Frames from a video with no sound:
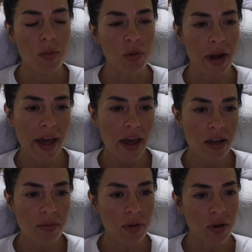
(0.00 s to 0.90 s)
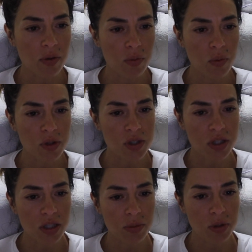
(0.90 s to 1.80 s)
brand, but we're just
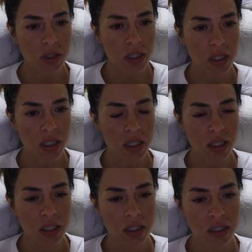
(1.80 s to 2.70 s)
gonna put it in there.